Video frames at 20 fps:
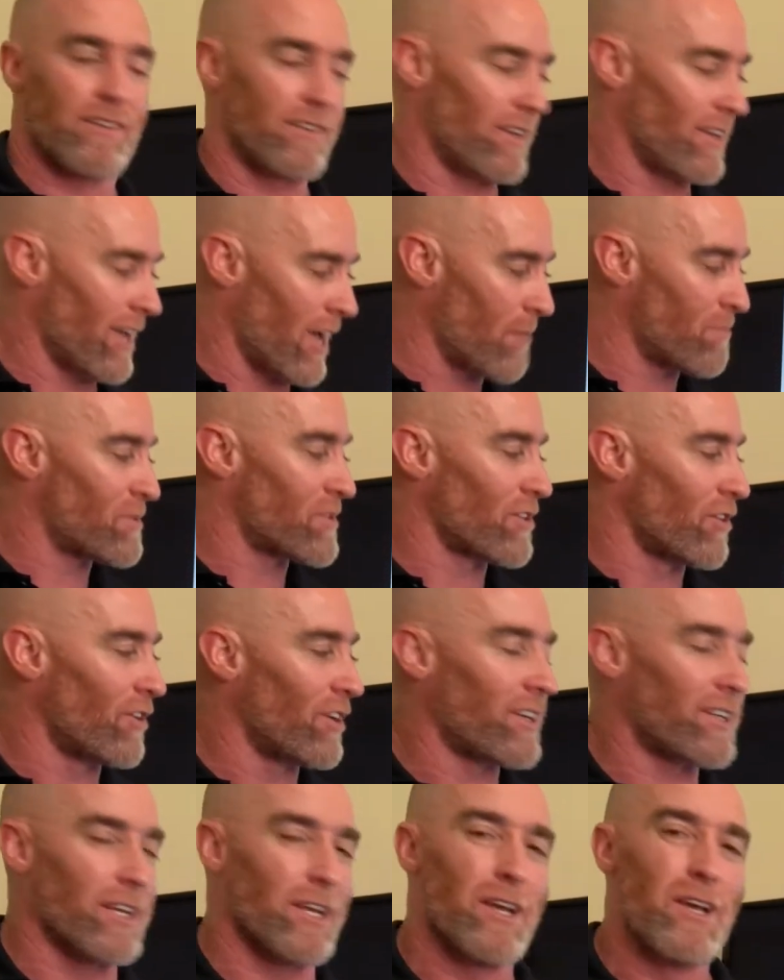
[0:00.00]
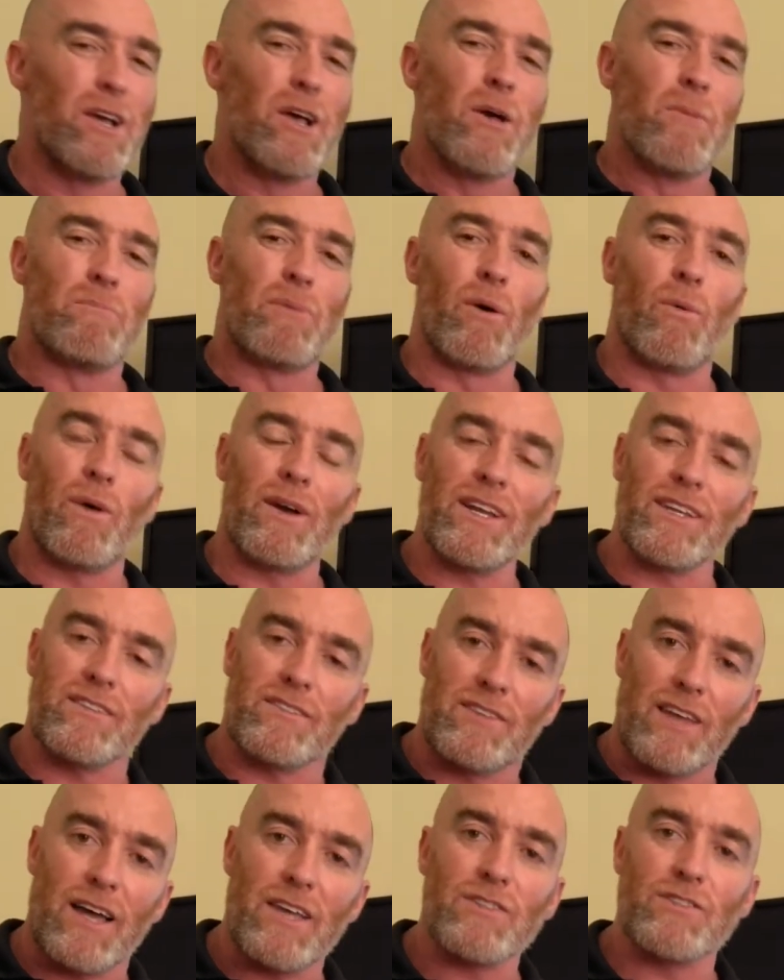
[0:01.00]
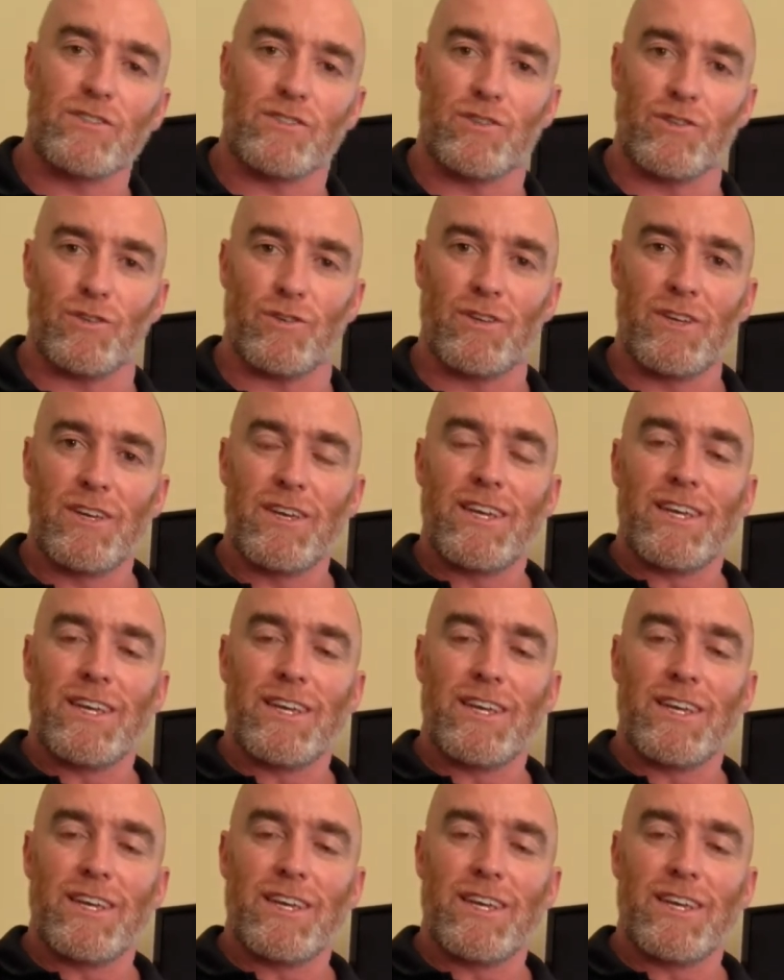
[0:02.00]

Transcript: absolutely. But what it does do,